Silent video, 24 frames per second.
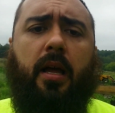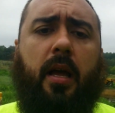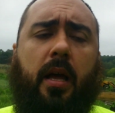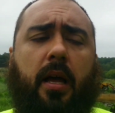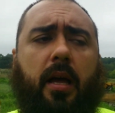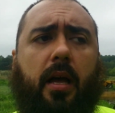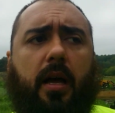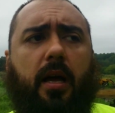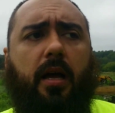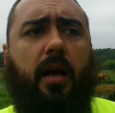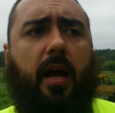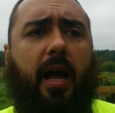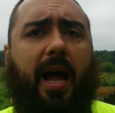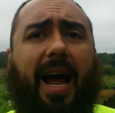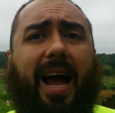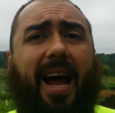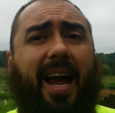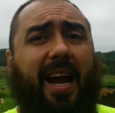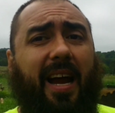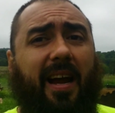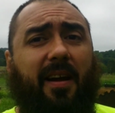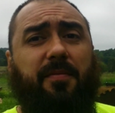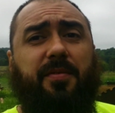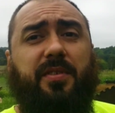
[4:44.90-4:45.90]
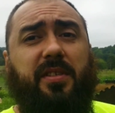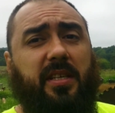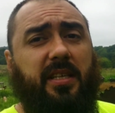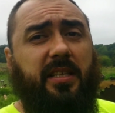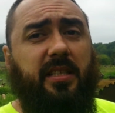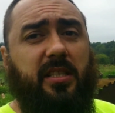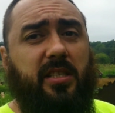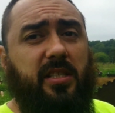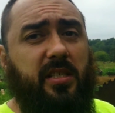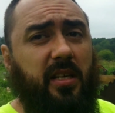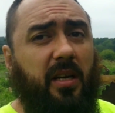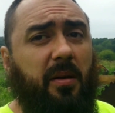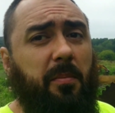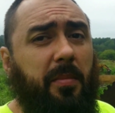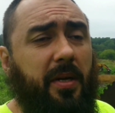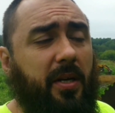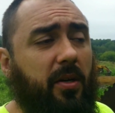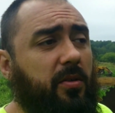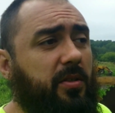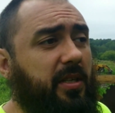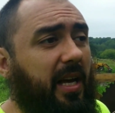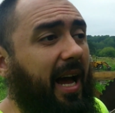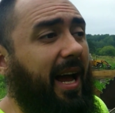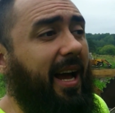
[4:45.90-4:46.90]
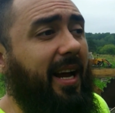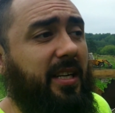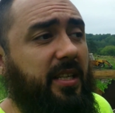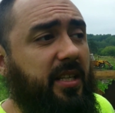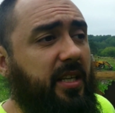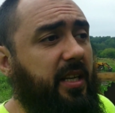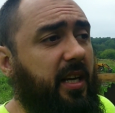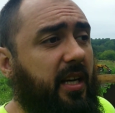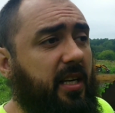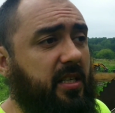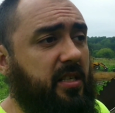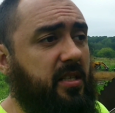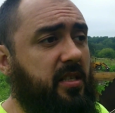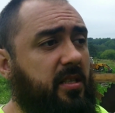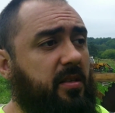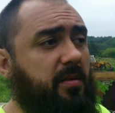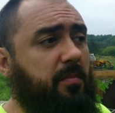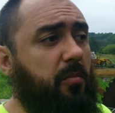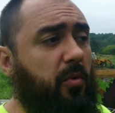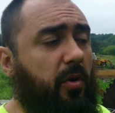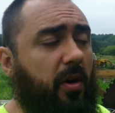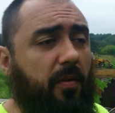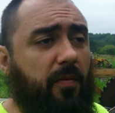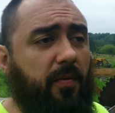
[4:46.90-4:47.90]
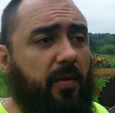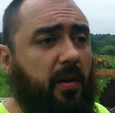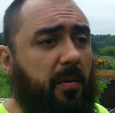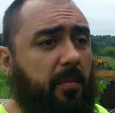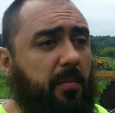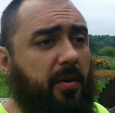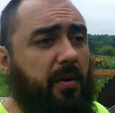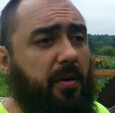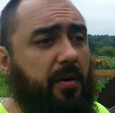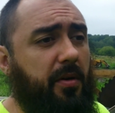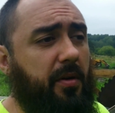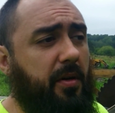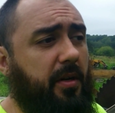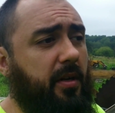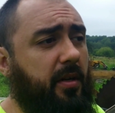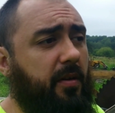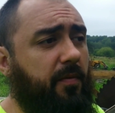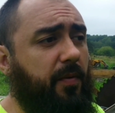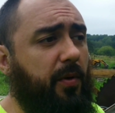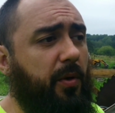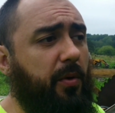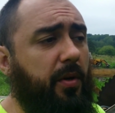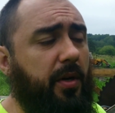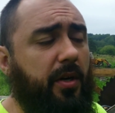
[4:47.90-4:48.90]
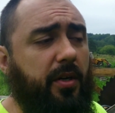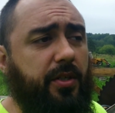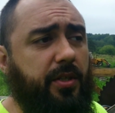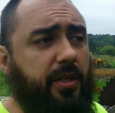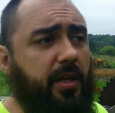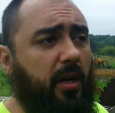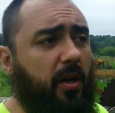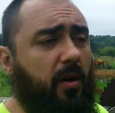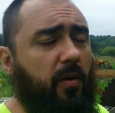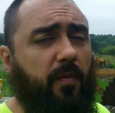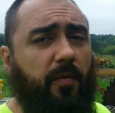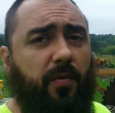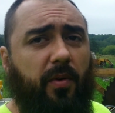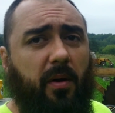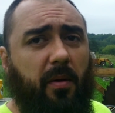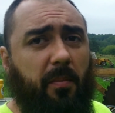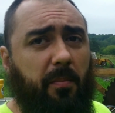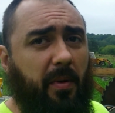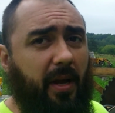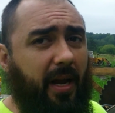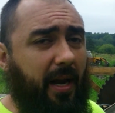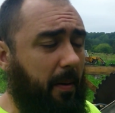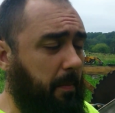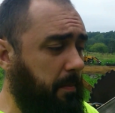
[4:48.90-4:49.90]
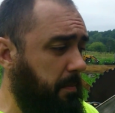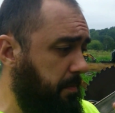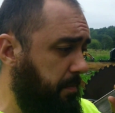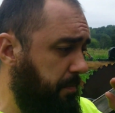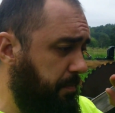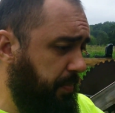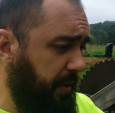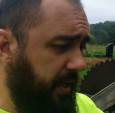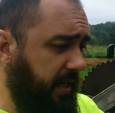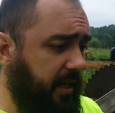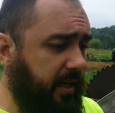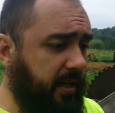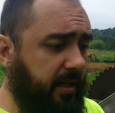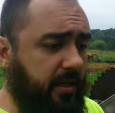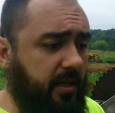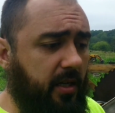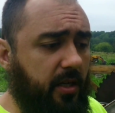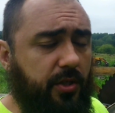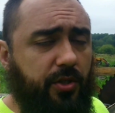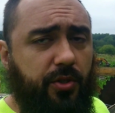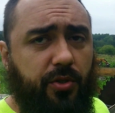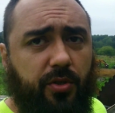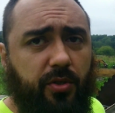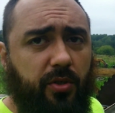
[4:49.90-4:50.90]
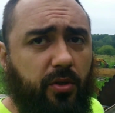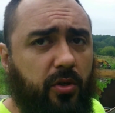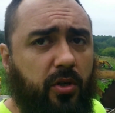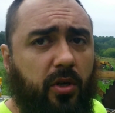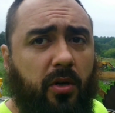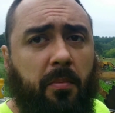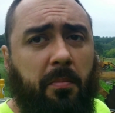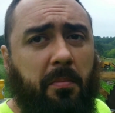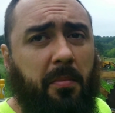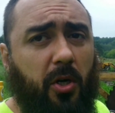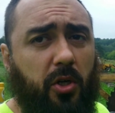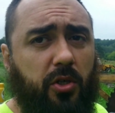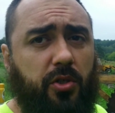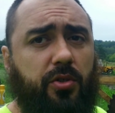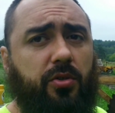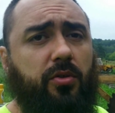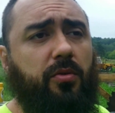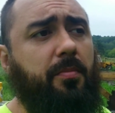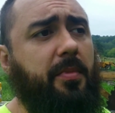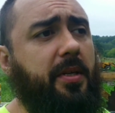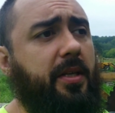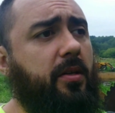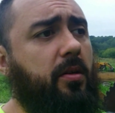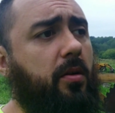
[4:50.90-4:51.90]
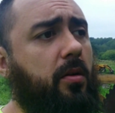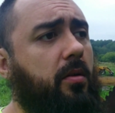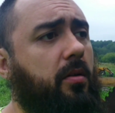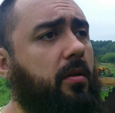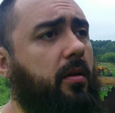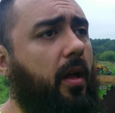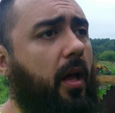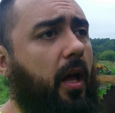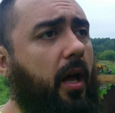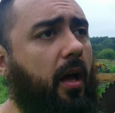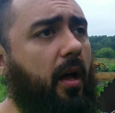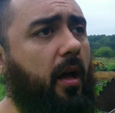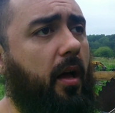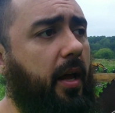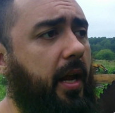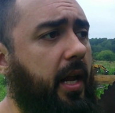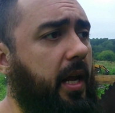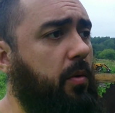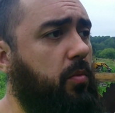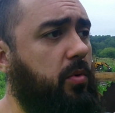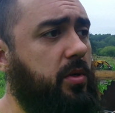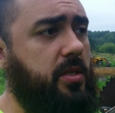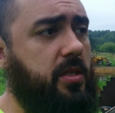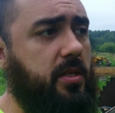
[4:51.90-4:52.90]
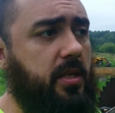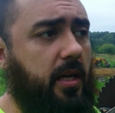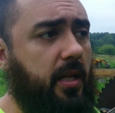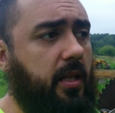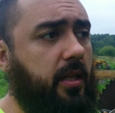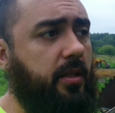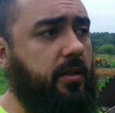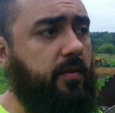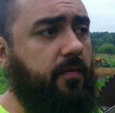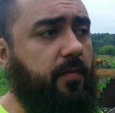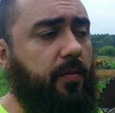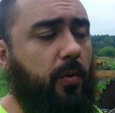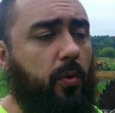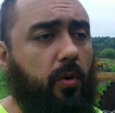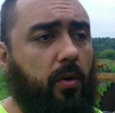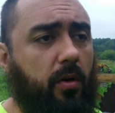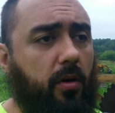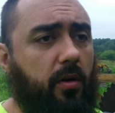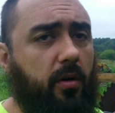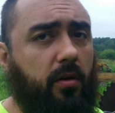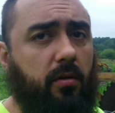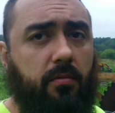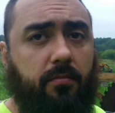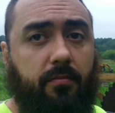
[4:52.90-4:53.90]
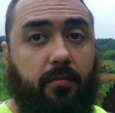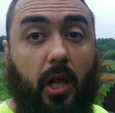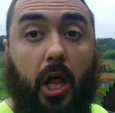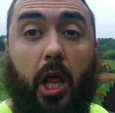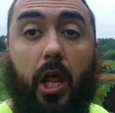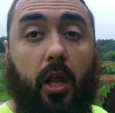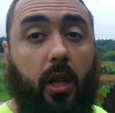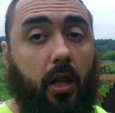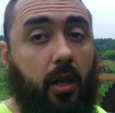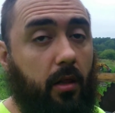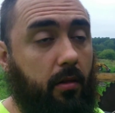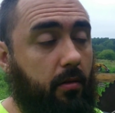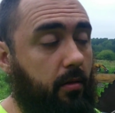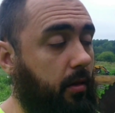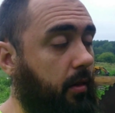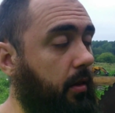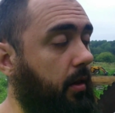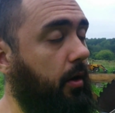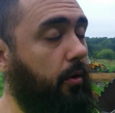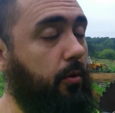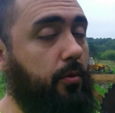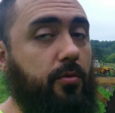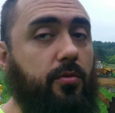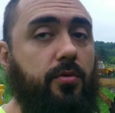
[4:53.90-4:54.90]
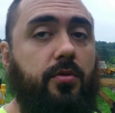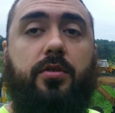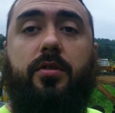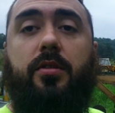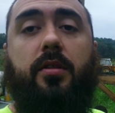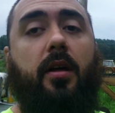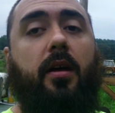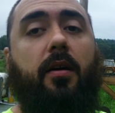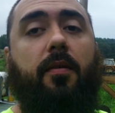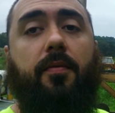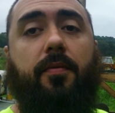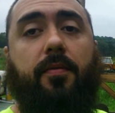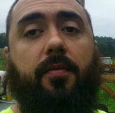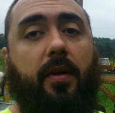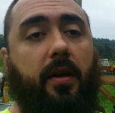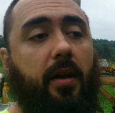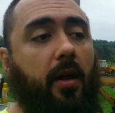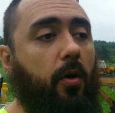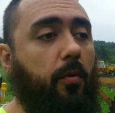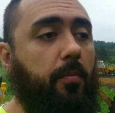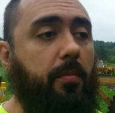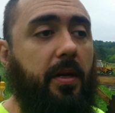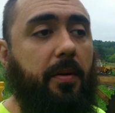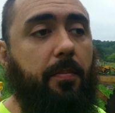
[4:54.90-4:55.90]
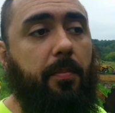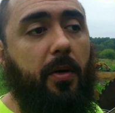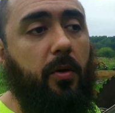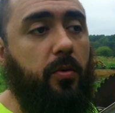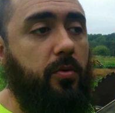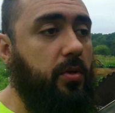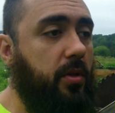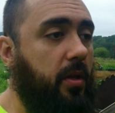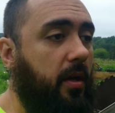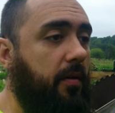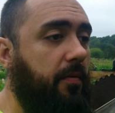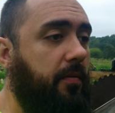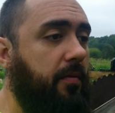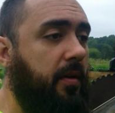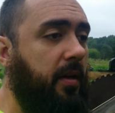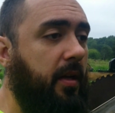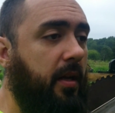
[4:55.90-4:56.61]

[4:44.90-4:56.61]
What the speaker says: I have seen some mills. I actually got some rough lumber a few years ago from a big industrial commercial mill. He was selling for Lowe's stuff and Home Depot stuff